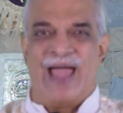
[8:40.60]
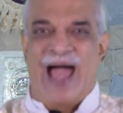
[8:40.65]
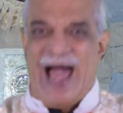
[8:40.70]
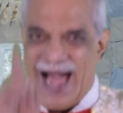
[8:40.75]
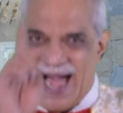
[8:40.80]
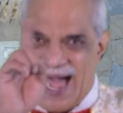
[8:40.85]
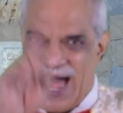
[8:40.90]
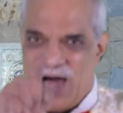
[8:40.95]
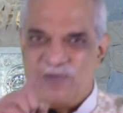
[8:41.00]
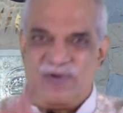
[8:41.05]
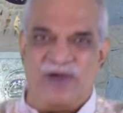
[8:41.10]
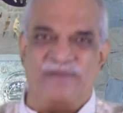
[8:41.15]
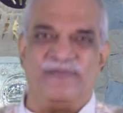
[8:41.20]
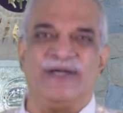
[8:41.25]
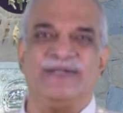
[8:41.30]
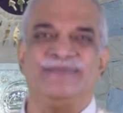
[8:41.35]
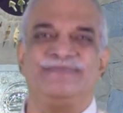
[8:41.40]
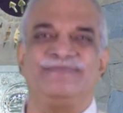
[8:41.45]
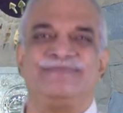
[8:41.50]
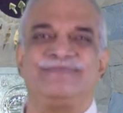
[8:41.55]
However,
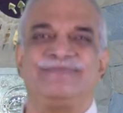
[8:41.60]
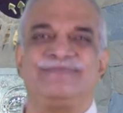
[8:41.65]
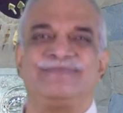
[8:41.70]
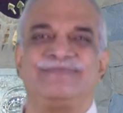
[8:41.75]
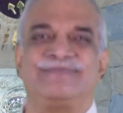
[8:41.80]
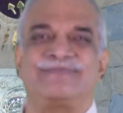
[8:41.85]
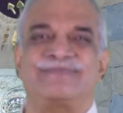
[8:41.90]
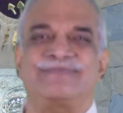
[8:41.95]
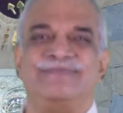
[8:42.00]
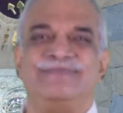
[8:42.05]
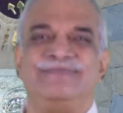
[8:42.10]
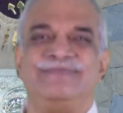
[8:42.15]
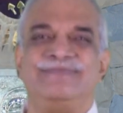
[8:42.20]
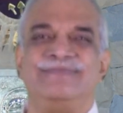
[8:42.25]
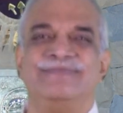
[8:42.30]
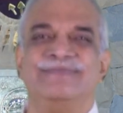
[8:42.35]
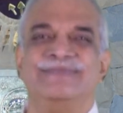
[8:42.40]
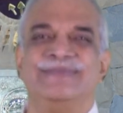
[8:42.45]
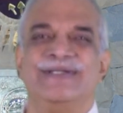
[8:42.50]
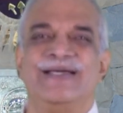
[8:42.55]

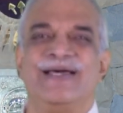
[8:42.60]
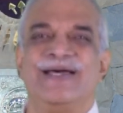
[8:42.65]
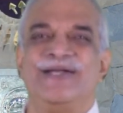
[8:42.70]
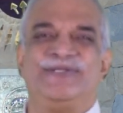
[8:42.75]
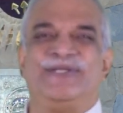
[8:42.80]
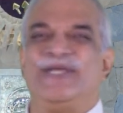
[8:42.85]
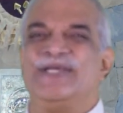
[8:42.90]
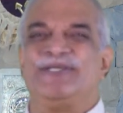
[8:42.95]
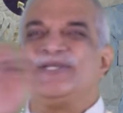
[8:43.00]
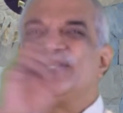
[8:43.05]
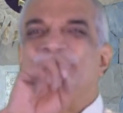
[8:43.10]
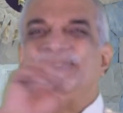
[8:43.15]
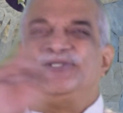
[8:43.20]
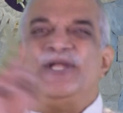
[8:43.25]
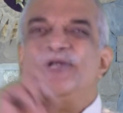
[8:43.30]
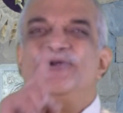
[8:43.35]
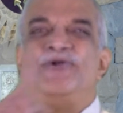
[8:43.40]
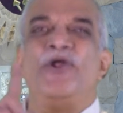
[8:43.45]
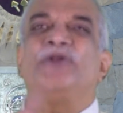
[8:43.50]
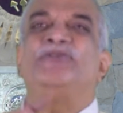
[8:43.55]
Jesus
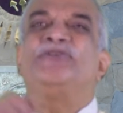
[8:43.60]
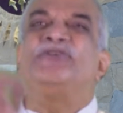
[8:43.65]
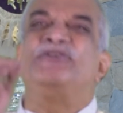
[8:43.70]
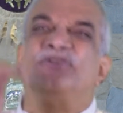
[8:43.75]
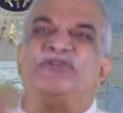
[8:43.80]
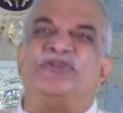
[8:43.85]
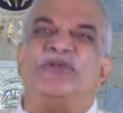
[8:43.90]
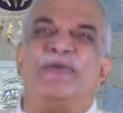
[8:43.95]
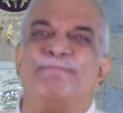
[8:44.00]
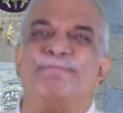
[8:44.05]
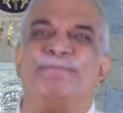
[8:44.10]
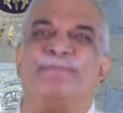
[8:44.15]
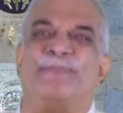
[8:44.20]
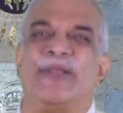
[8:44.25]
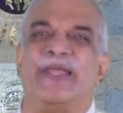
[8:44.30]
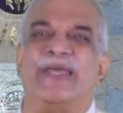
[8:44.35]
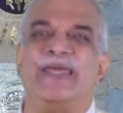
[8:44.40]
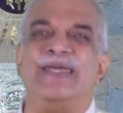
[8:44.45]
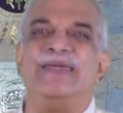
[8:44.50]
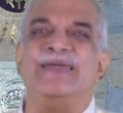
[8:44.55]
did not
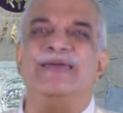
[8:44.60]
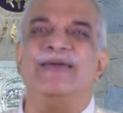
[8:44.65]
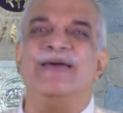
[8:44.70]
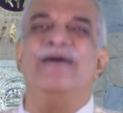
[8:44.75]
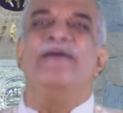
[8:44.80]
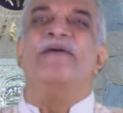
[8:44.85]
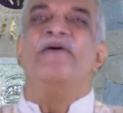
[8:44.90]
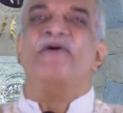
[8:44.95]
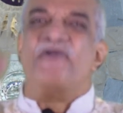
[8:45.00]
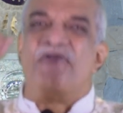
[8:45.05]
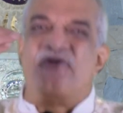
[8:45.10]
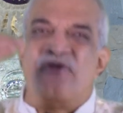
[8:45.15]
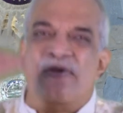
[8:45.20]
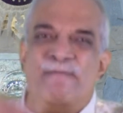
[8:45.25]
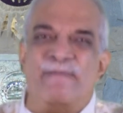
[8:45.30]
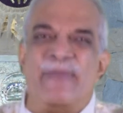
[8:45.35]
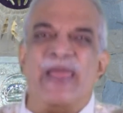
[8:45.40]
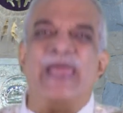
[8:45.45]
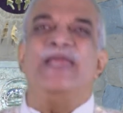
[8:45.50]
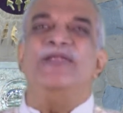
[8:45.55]
simply
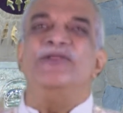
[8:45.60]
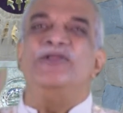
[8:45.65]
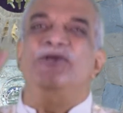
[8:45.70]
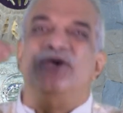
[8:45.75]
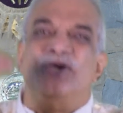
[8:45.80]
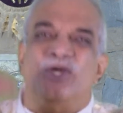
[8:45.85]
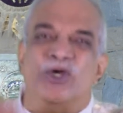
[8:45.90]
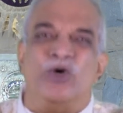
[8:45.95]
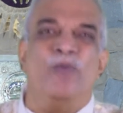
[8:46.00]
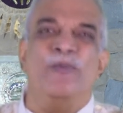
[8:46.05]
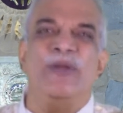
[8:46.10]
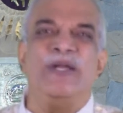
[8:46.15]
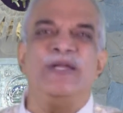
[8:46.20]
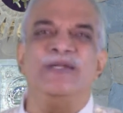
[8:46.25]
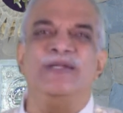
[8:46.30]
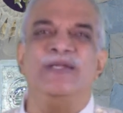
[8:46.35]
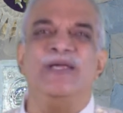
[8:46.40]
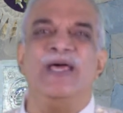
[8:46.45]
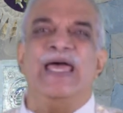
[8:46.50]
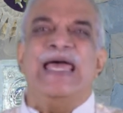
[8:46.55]
remain human.
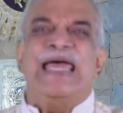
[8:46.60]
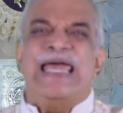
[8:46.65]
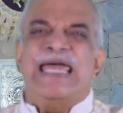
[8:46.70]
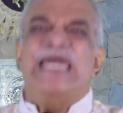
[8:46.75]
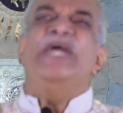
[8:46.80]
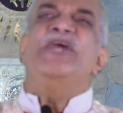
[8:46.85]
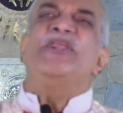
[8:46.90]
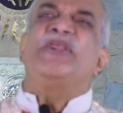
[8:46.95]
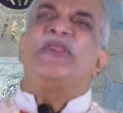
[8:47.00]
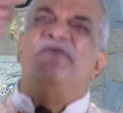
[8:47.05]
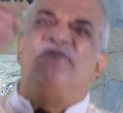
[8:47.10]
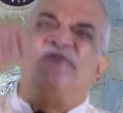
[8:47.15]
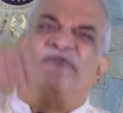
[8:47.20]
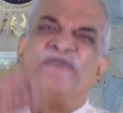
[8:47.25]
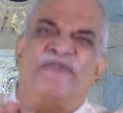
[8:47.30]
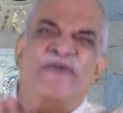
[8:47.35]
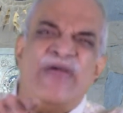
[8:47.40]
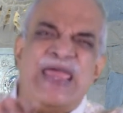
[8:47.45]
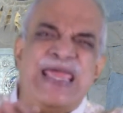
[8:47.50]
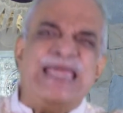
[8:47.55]
He
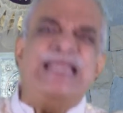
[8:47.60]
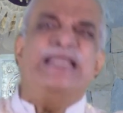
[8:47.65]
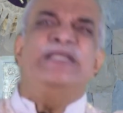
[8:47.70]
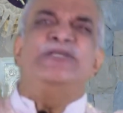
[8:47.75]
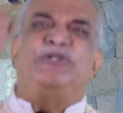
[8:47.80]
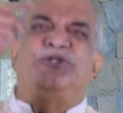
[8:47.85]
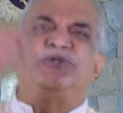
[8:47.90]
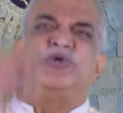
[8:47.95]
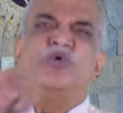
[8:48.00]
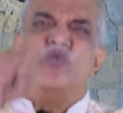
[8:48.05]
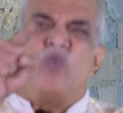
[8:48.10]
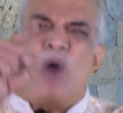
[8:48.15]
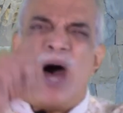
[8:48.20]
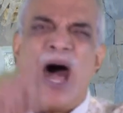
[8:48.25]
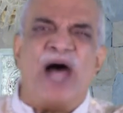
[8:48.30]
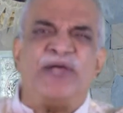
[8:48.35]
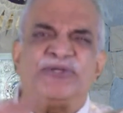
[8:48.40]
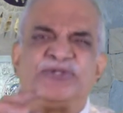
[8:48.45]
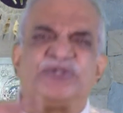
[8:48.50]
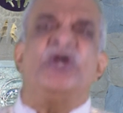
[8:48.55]
revealed to
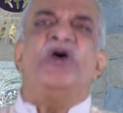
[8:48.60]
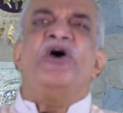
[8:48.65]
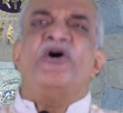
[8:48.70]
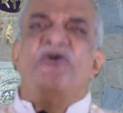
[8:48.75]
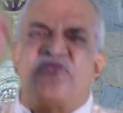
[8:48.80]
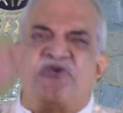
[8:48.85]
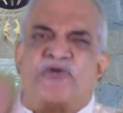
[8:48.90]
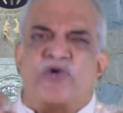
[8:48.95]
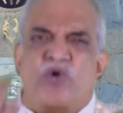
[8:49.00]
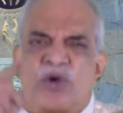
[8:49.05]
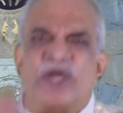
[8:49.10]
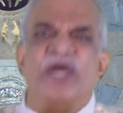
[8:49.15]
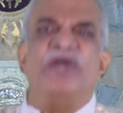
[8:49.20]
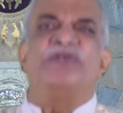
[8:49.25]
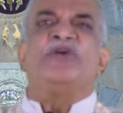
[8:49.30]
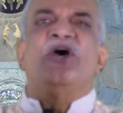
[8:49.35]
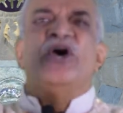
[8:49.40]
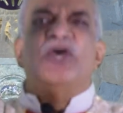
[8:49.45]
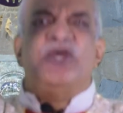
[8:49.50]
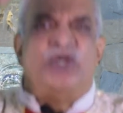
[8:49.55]
us through
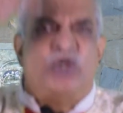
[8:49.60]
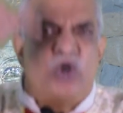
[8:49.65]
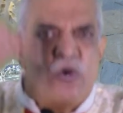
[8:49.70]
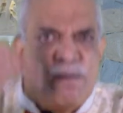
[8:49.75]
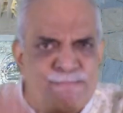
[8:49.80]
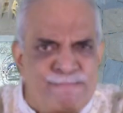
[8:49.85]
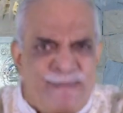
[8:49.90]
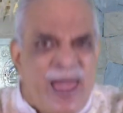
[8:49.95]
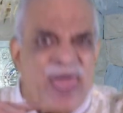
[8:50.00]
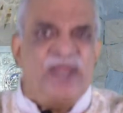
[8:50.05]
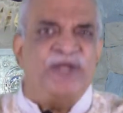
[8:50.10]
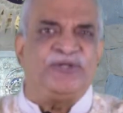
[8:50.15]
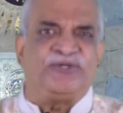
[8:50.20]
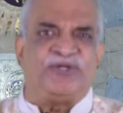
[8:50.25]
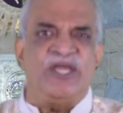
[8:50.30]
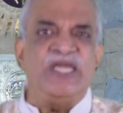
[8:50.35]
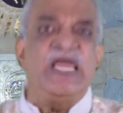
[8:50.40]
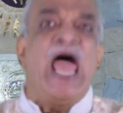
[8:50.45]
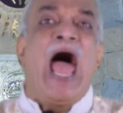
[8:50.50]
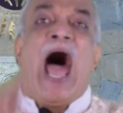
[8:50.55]
his
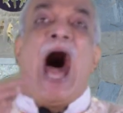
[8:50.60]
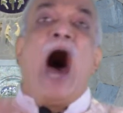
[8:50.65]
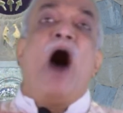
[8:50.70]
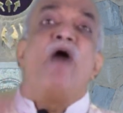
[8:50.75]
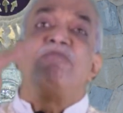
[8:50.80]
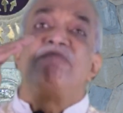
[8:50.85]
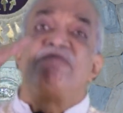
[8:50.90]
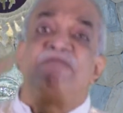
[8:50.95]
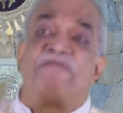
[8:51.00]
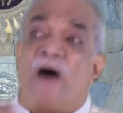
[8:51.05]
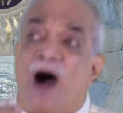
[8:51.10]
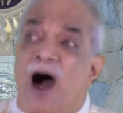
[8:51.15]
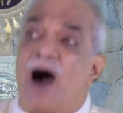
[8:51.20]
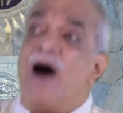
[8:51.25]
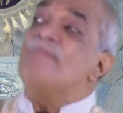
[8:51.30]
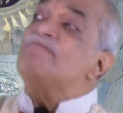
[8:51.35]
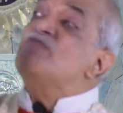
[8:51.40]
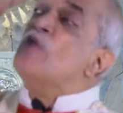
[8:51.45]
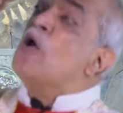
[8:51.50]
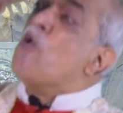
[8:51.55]
humanity how
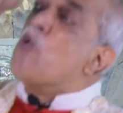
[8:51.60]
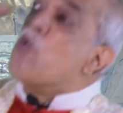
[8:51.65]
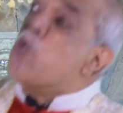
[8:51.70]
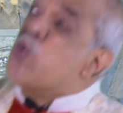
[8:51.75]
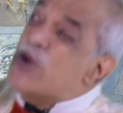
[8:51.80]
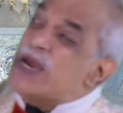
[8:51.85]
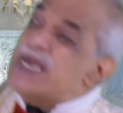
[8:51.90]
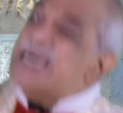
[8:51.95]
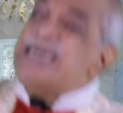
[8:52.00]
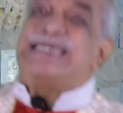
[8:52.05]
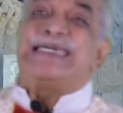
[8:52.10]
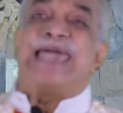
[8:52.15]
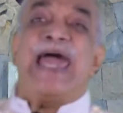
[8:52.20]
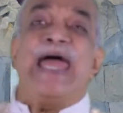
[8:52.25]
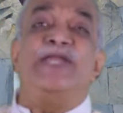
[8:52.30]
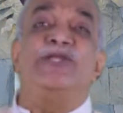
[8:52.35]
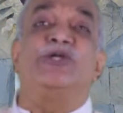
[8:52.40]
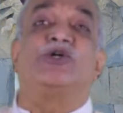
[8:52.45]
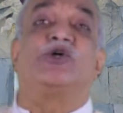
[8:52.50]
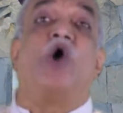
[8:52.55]
far we
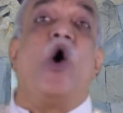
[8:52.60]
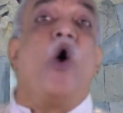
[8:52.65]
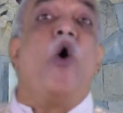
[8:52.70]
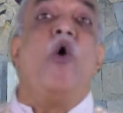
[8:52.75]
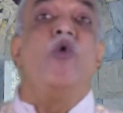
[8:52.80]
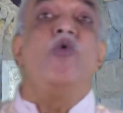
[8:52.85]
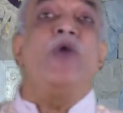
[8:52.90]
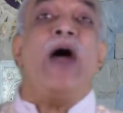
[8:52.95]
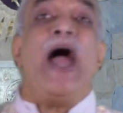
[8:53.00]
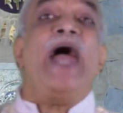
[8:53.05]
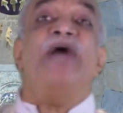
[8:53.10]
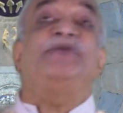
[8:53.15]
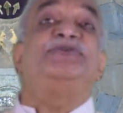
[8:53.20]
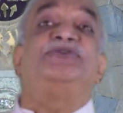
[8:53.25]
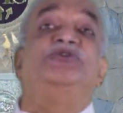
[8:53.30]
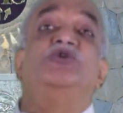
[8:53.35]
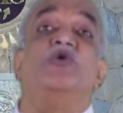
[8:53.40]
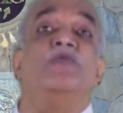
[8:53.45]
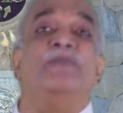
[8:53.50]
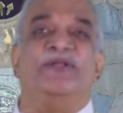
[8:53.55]
can go as
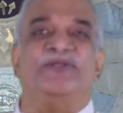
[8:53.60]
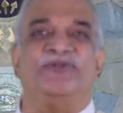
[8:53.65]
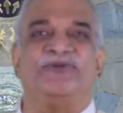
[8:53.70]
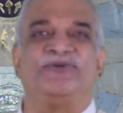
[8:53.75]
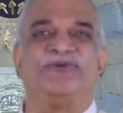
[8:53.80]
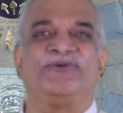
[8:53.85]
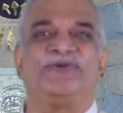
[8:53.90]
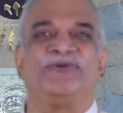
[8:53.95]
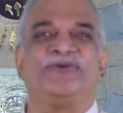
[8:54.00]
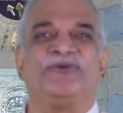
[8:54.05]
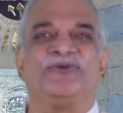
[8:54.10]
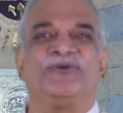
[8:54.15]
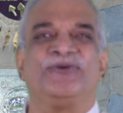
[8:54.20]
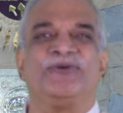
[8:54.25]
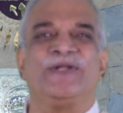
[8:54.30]
humans.